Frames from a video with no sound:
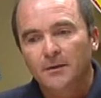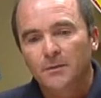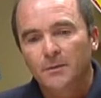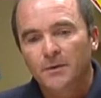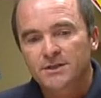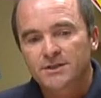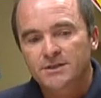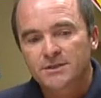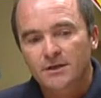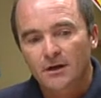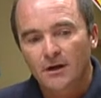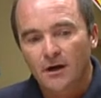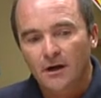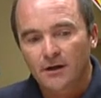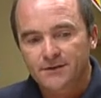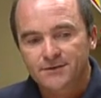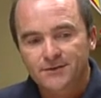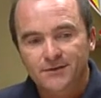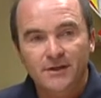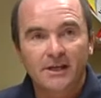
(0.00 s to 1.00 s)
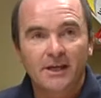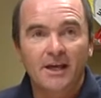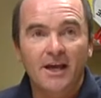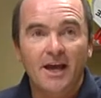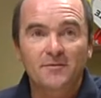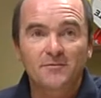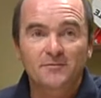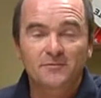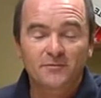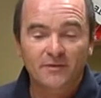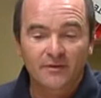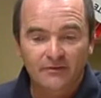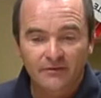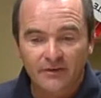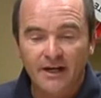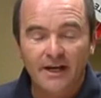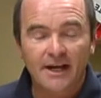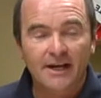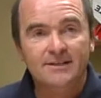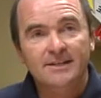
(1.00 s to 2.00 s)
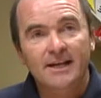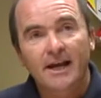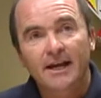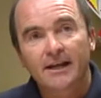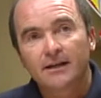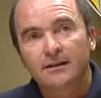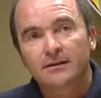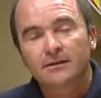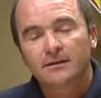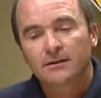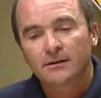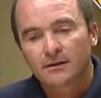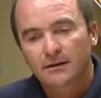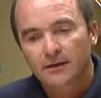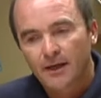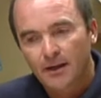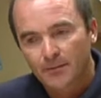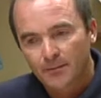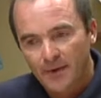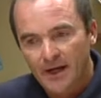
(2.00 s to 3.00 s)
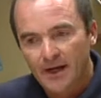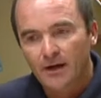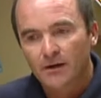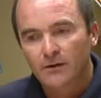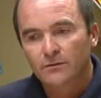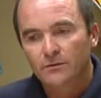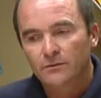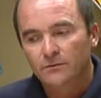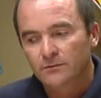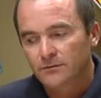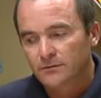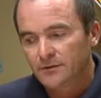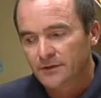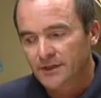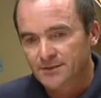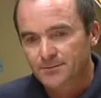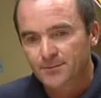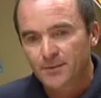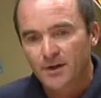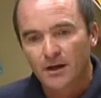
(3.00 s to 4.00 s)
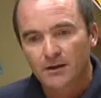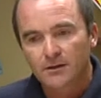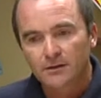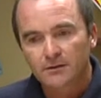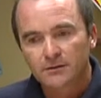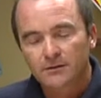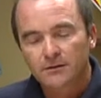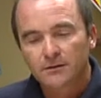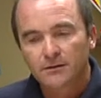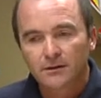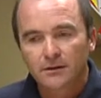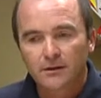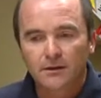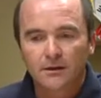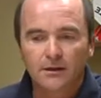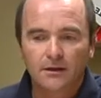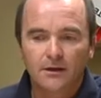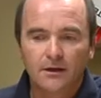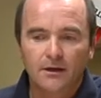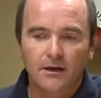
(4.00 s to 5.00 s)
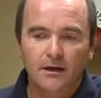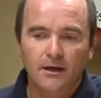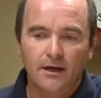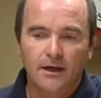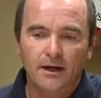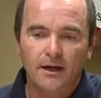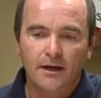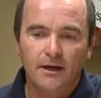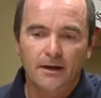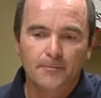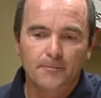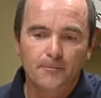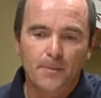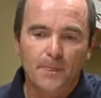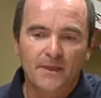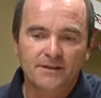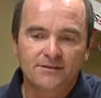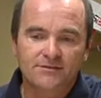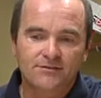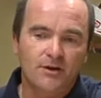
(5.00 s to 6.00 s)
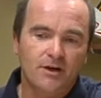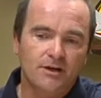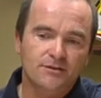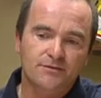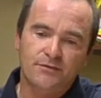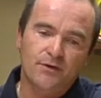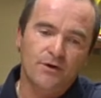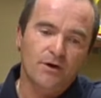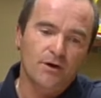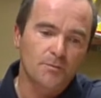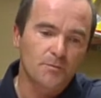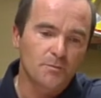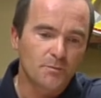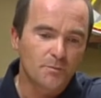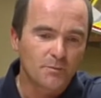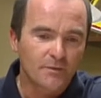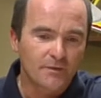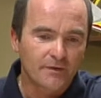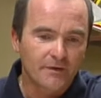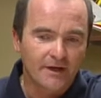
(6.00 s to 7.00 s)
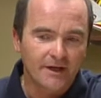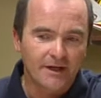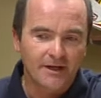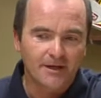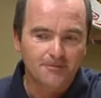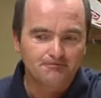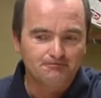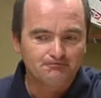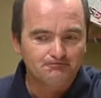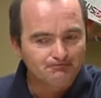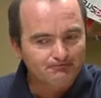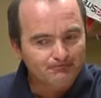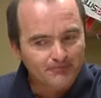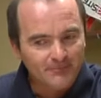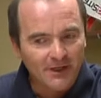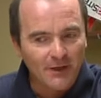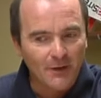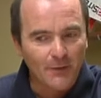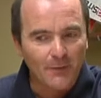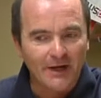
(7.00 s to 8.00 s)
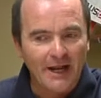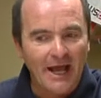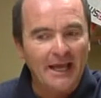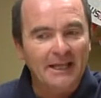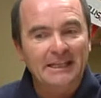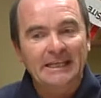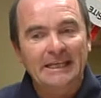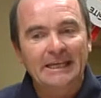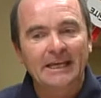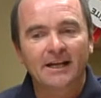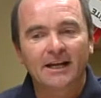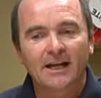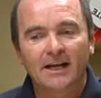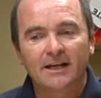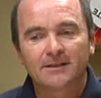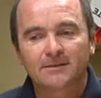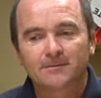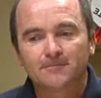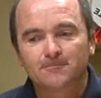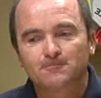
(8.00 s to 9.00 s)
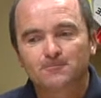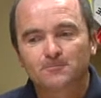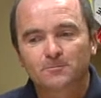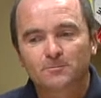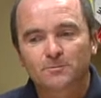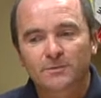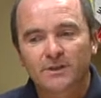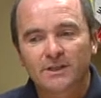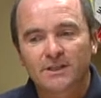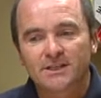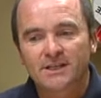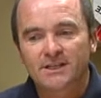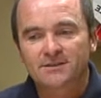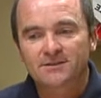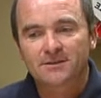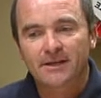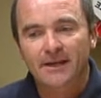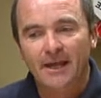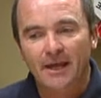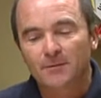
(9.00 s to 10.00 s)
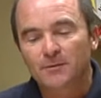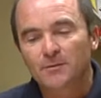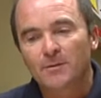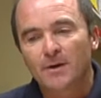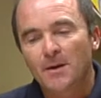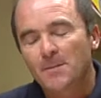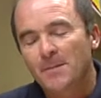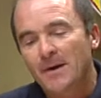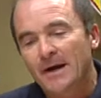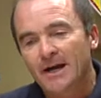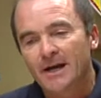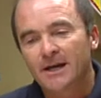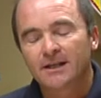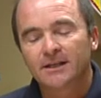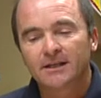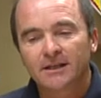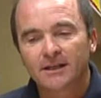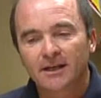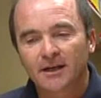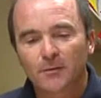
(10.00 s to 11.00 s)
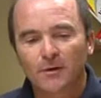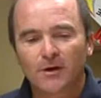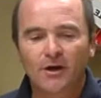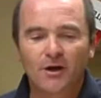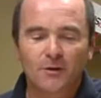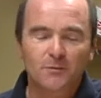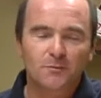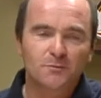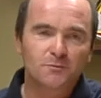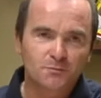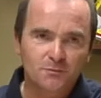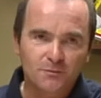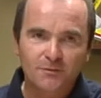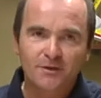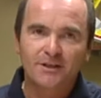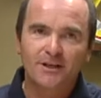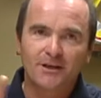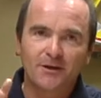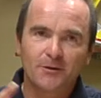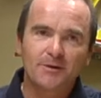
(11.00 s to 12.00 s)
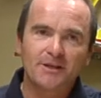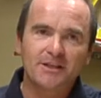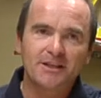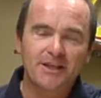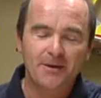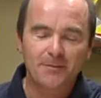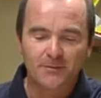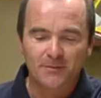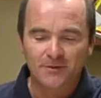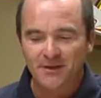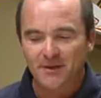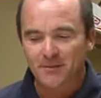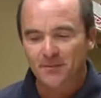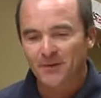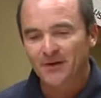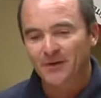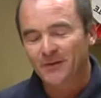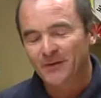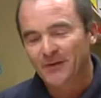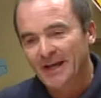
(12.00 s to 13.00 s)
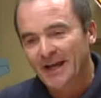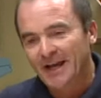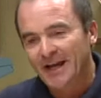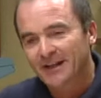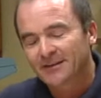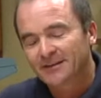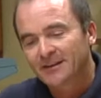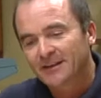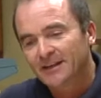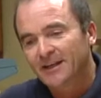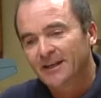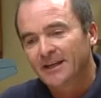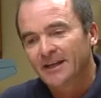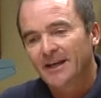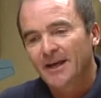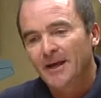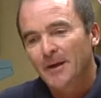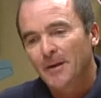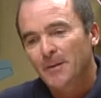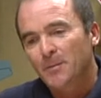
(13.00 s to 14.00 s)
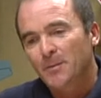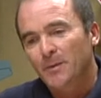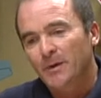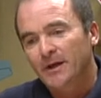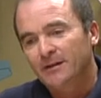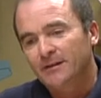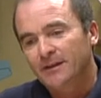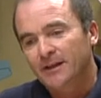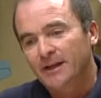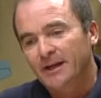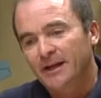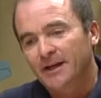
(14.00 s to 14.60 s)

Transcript: which honestly I'm very excited about this product. It starts from an idea that it just came to my mind, and we'll go a little bit deeper on that. But